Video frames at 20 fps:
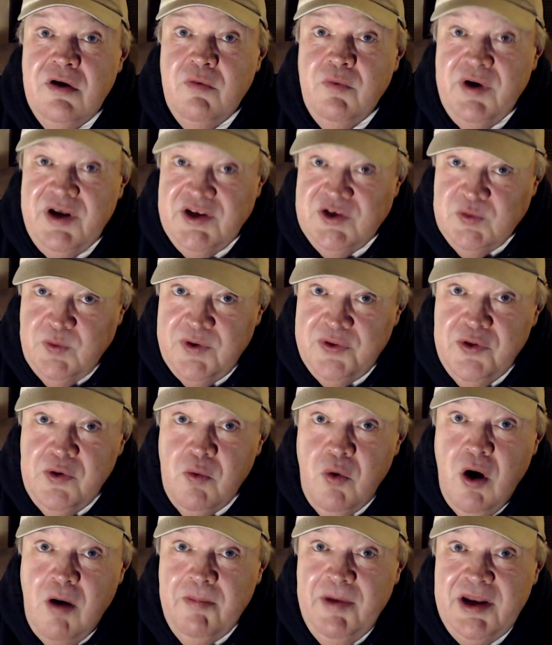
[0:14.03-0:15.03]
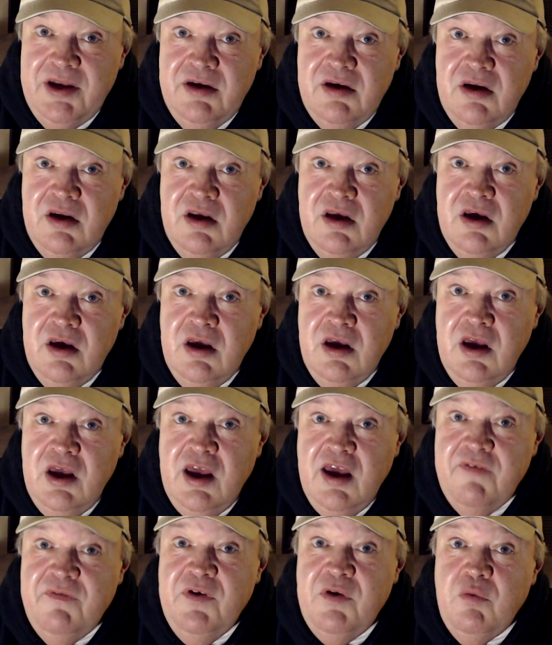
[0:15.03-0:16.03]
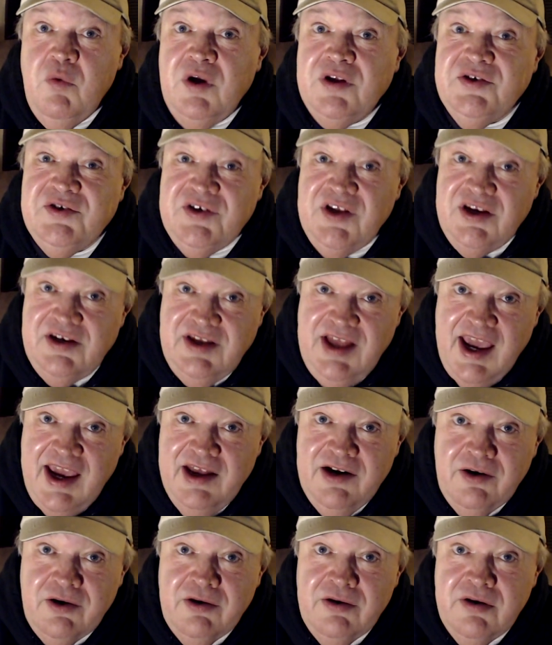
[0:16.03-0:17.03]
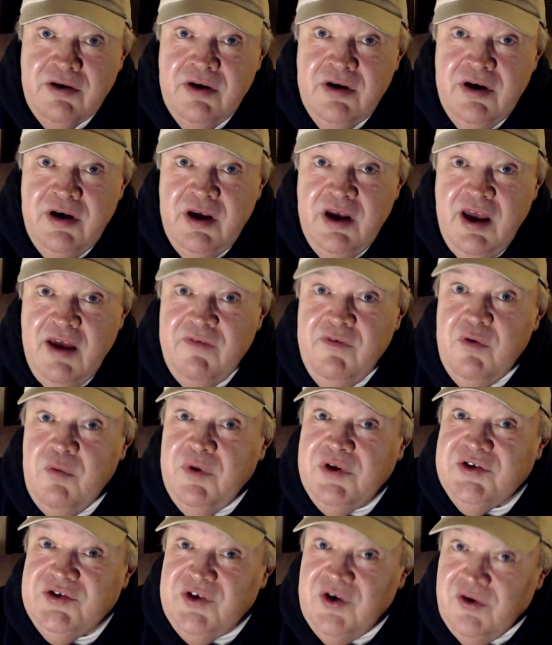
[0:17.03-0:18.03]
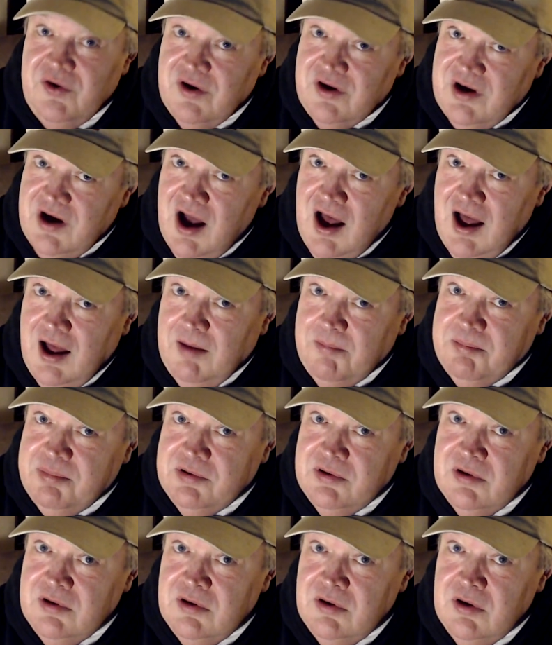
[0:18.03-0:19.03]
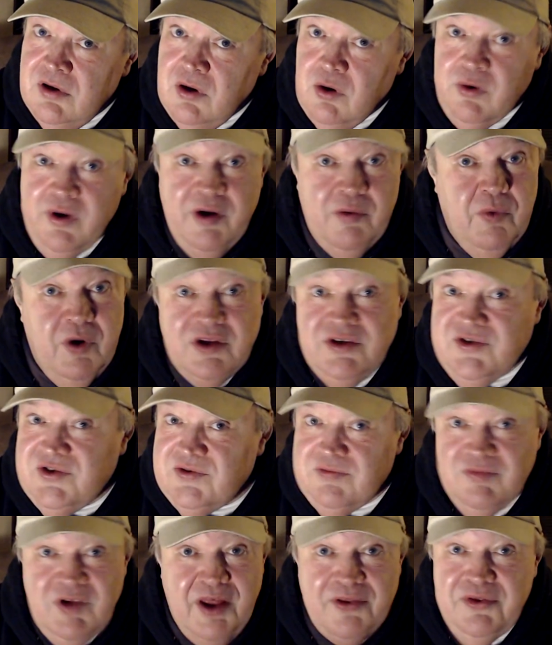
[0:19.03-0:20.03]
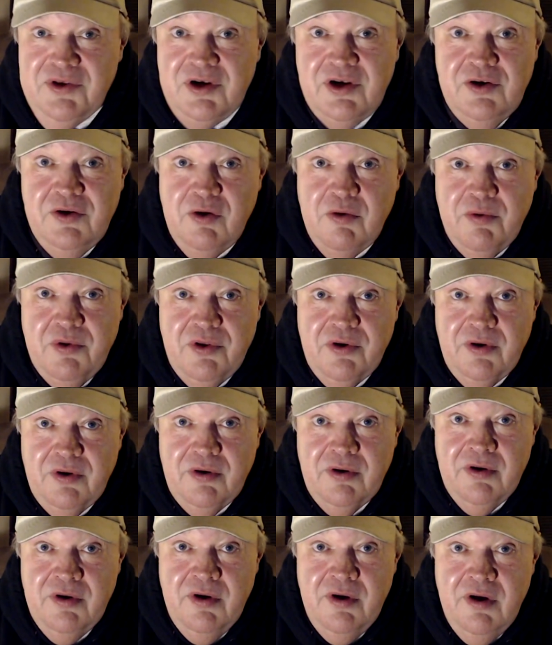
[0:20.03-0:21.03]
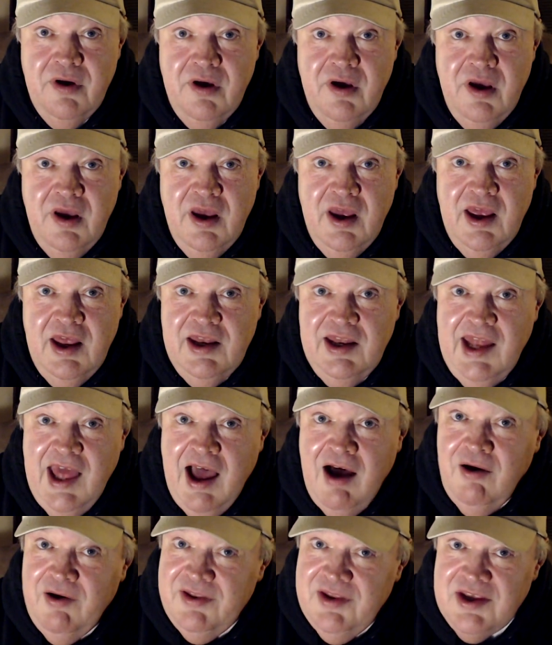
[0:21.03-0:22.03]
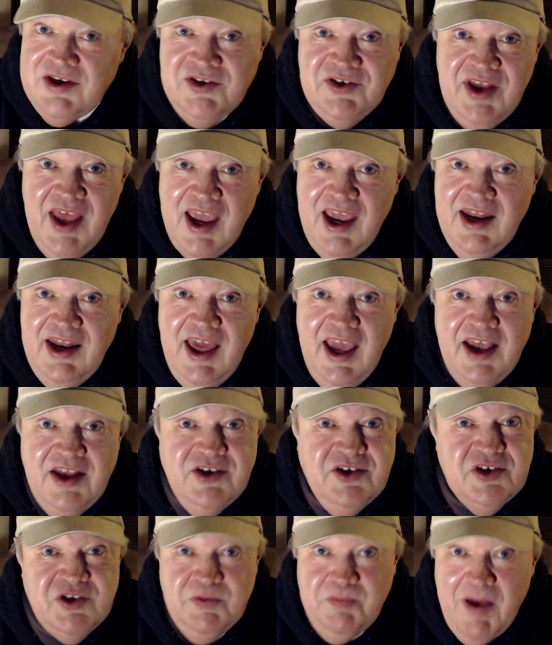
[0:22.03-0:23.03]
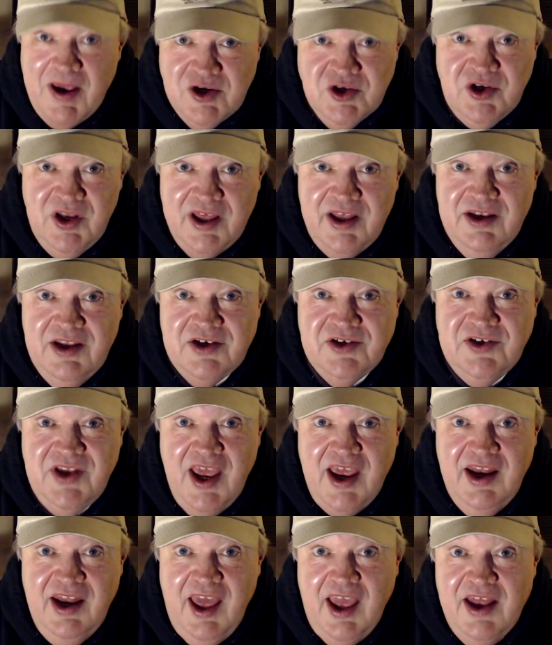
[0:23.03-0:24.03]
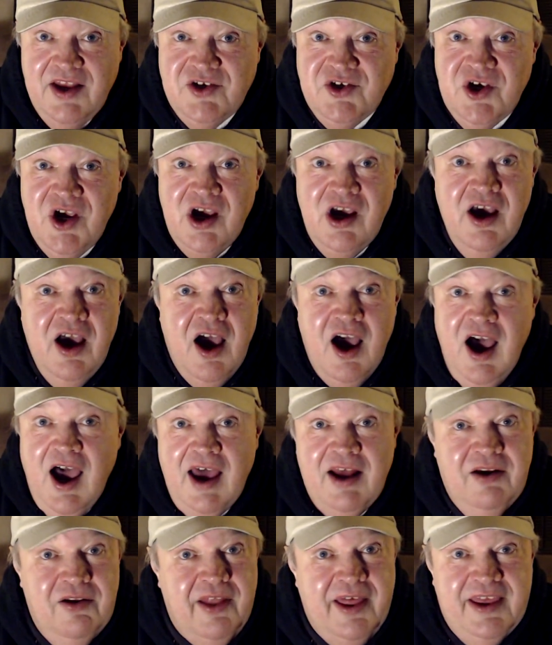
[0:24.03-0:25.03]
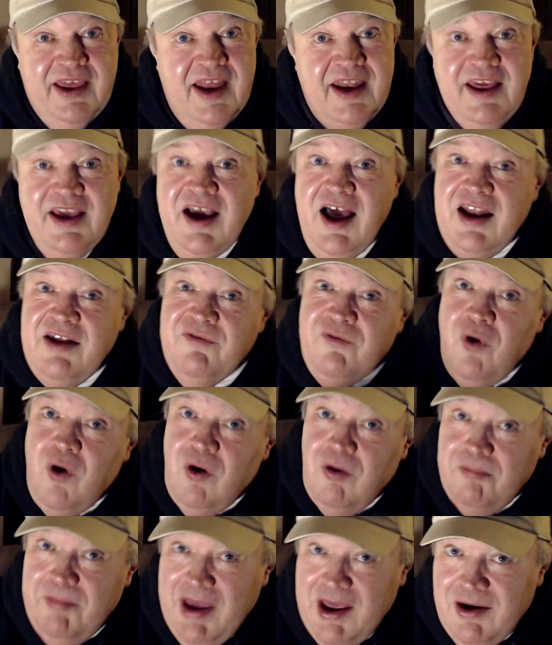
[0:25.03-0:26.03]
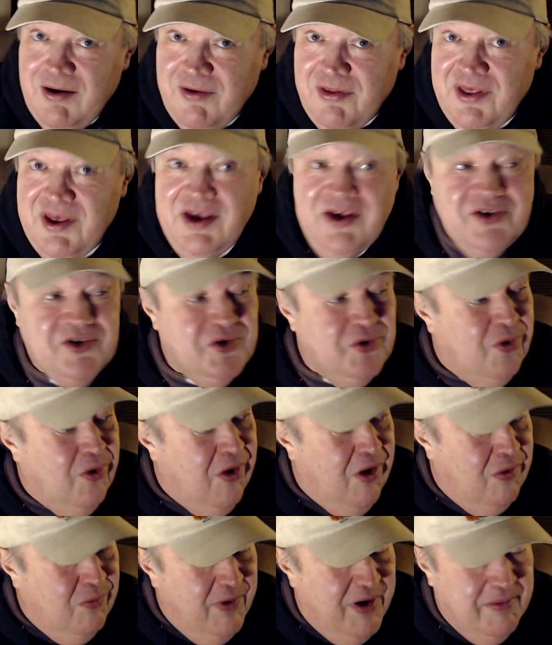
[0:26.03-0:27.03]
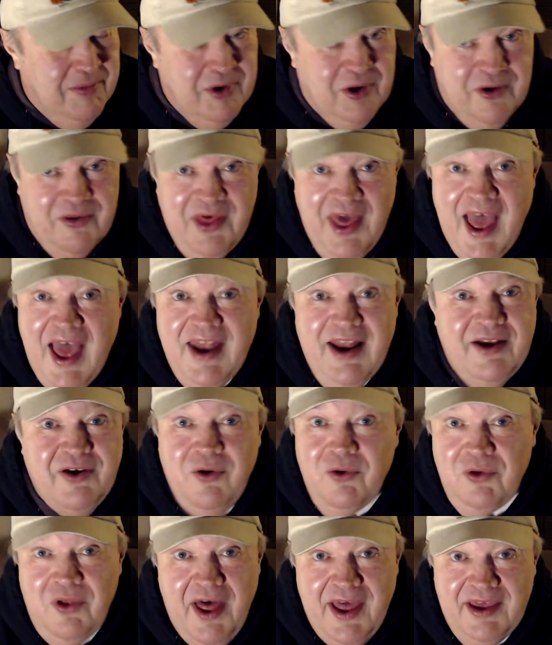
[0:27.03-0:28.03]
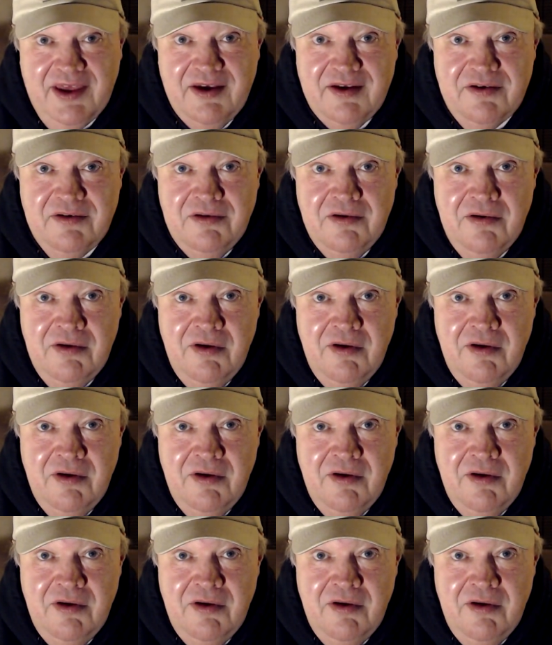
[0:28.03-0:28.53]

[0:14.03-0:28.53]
when he's with a woman if he wants to date her, if he wants to hook up, or he wants nothing to do with her. Now, in this day and age, especially in this day and age, I don't like any kind of all men are this or all women are that. I don't like it.